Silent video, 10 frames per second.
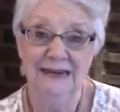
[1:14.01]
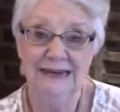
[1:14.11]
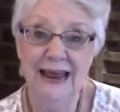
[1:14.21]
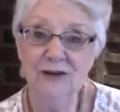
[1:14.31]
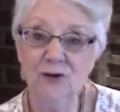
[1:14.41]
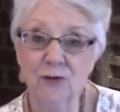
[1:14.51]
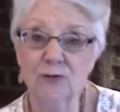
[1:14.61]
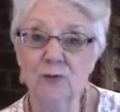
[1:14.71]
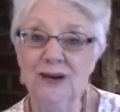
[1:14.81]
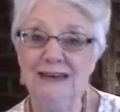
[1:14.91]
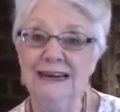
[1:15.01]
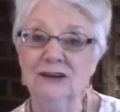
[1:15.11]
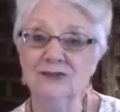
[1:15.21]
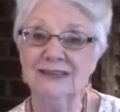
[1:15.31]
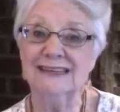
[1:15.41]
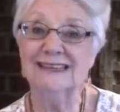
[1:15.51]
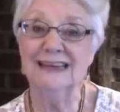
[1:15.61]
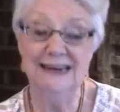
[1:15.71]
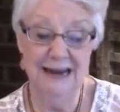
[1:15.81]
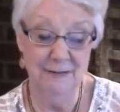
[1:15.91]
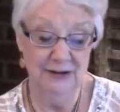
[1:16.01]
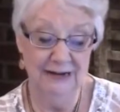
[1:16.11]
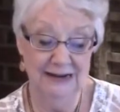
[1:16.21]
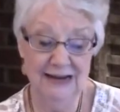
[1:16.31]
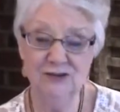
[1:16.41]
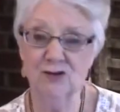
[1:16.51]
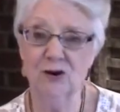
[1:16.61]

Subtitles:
Daniel 3 tells us that Nebuchadnezzar